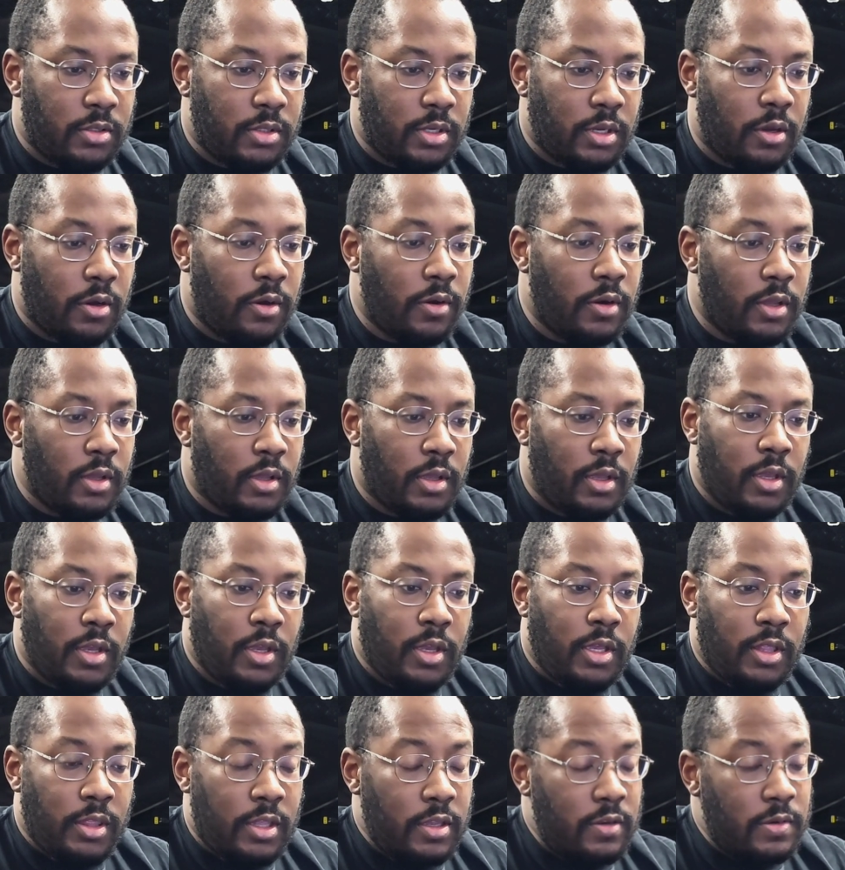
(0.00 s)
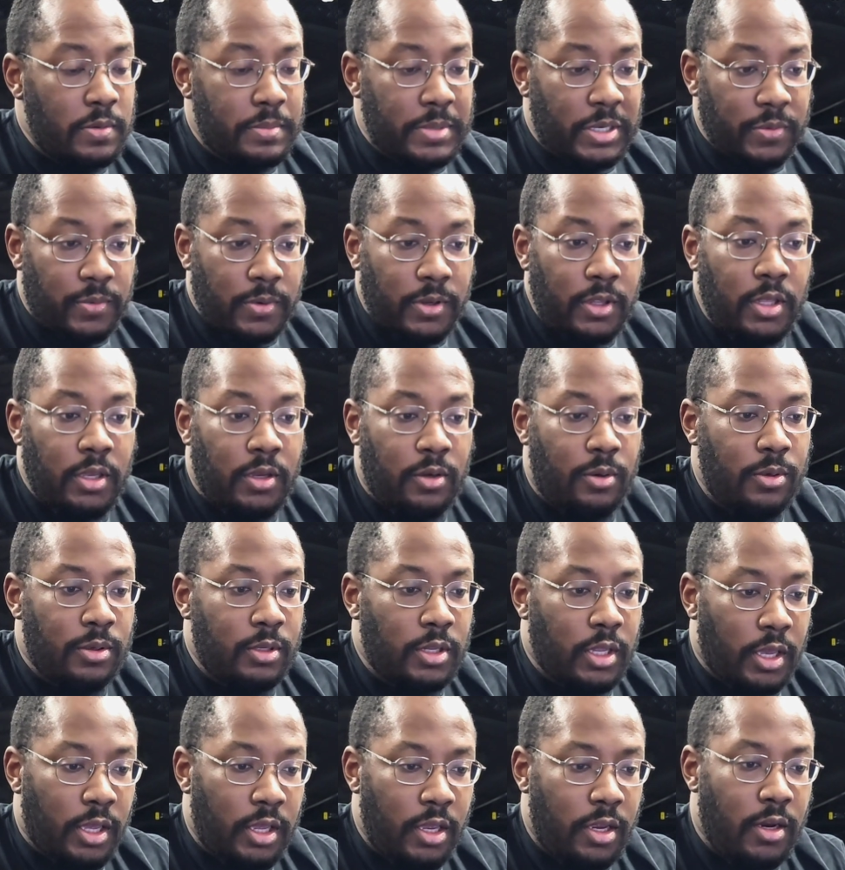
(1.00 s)
So this will be really
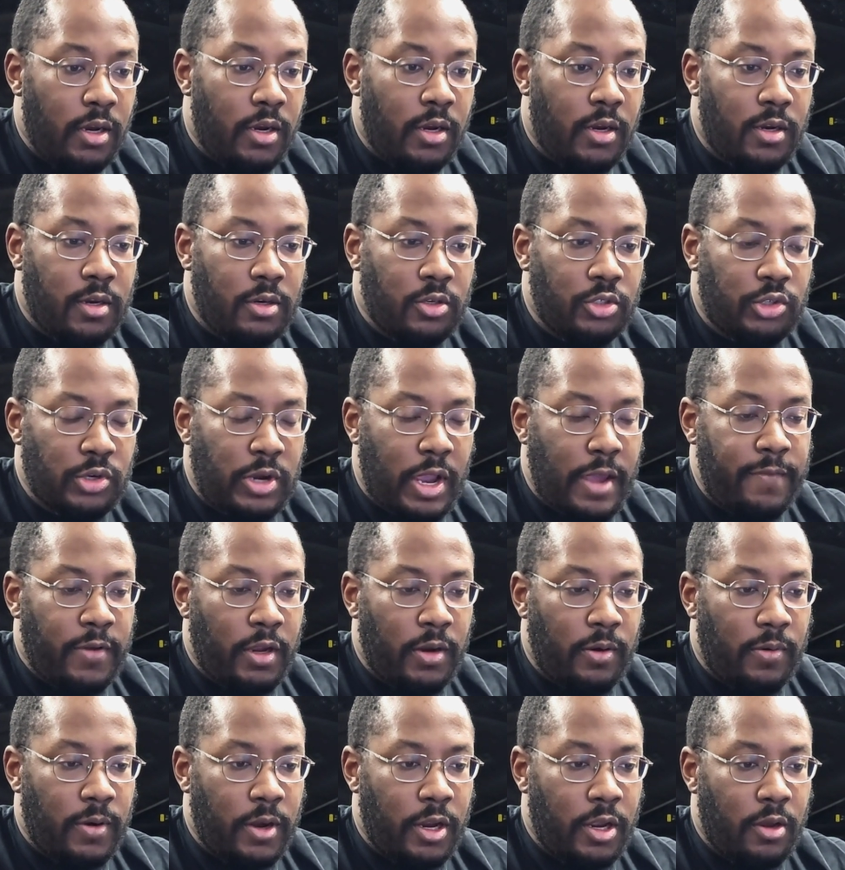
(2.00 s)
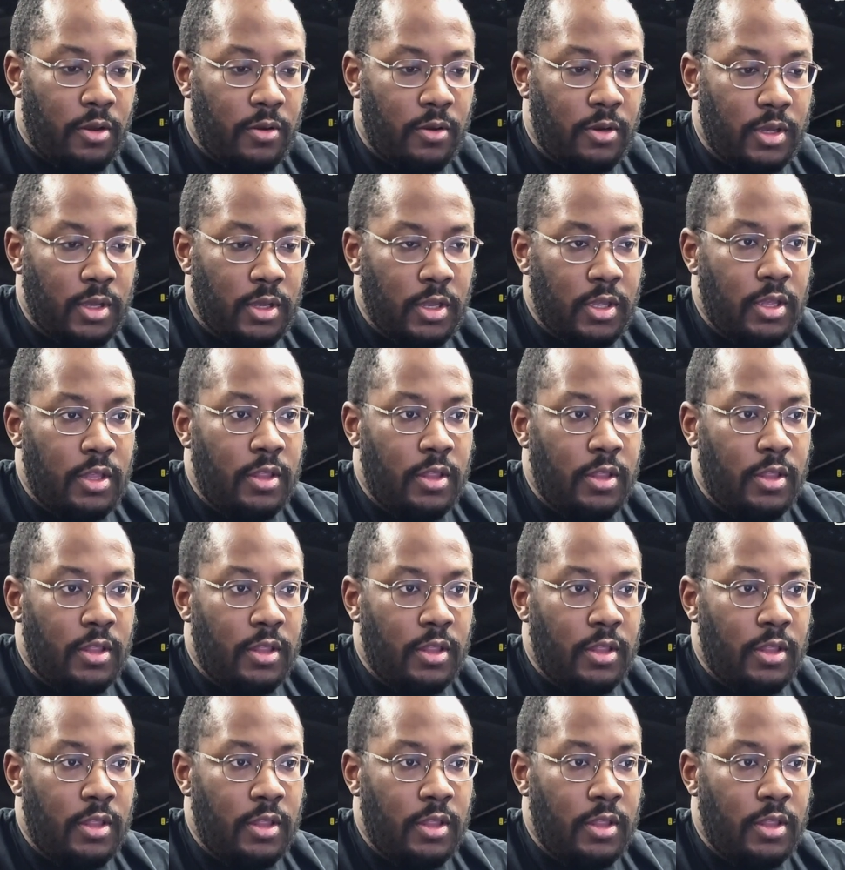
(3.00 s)
cool to hear driving around.